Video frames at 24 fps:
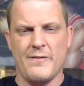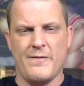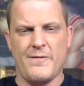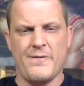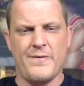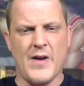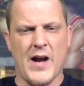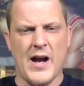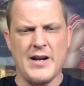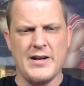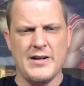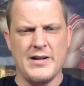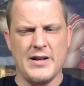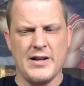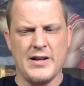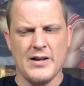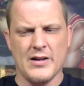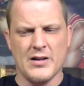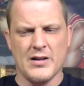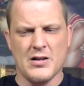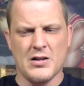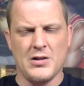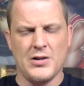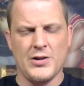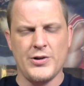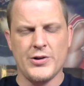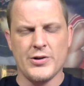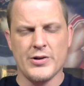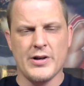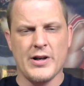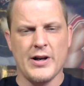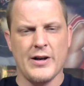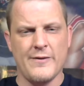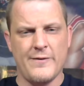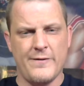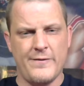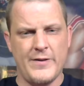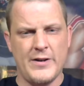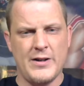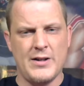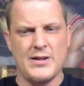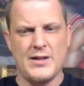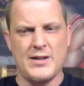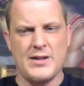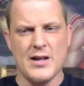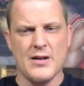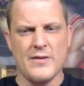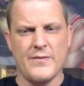finding a clear-cut fit at the